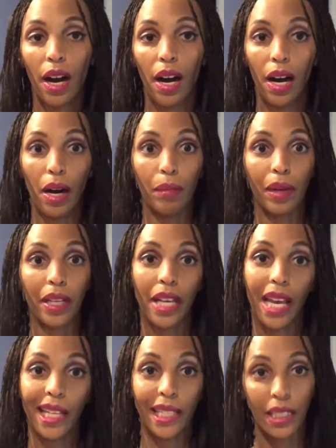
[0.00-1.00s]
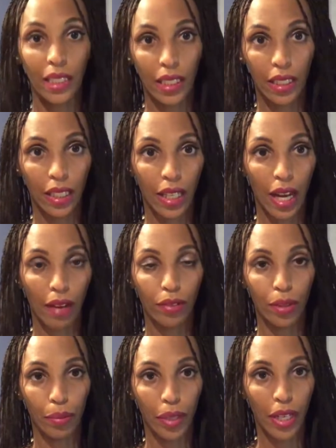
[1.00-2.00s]
I can't eat anything
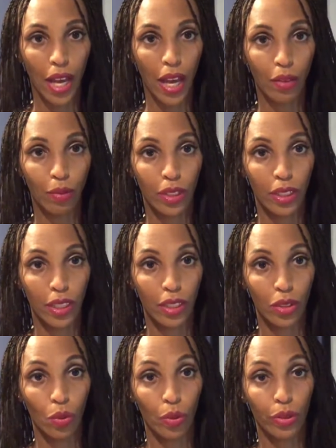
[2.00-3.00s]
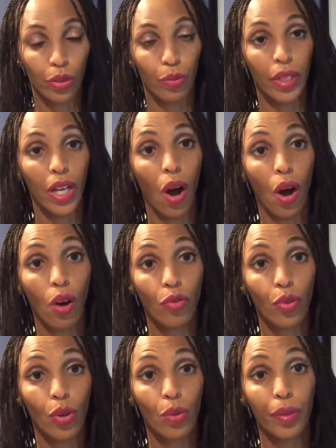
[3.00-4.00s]
after midnight, which is going to be
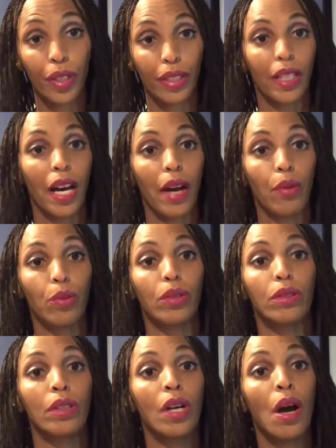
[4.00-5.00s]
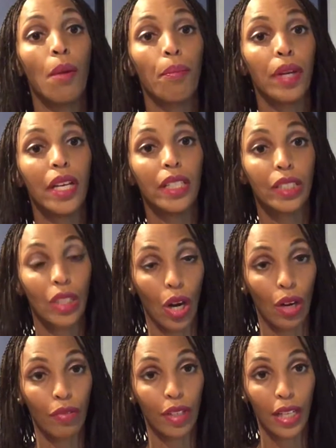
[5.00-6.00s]
awful because I will be
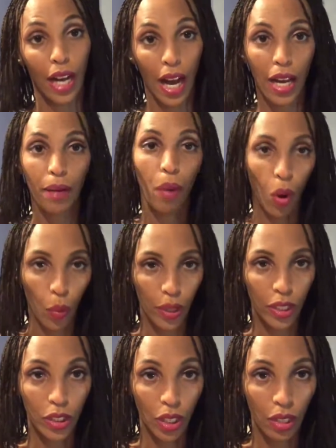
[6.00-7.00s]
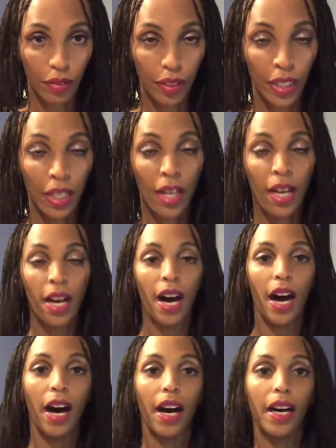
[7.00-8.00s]
starving. I am always starving.
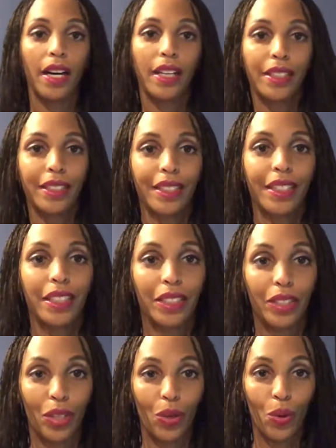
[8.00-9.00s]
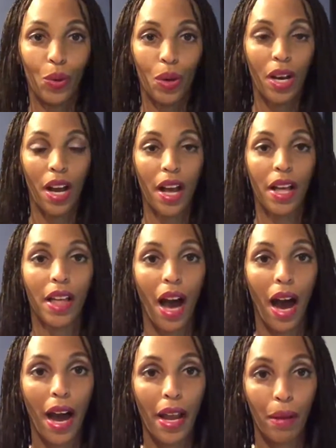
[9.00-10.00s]
So
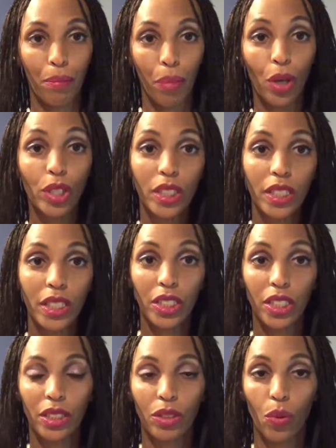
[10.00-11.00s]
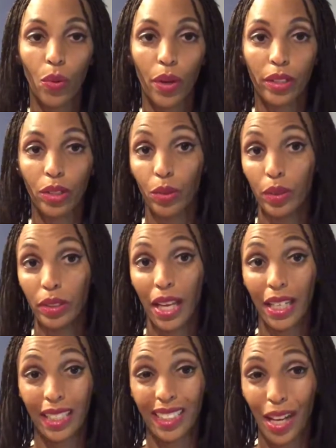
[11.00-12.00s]
I am personally just going to,
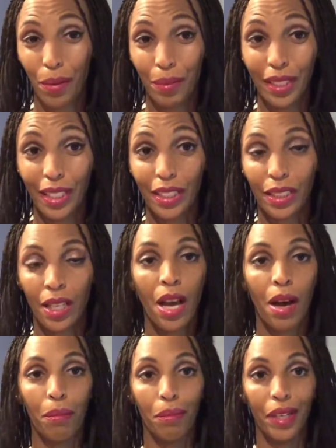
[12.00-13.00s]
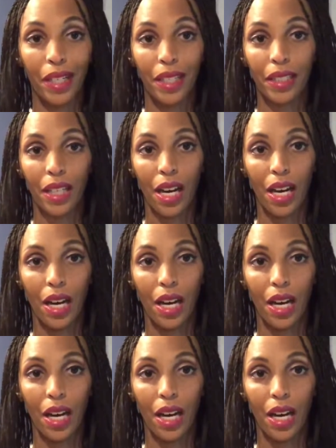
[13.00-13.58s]
they didn't tell me this, but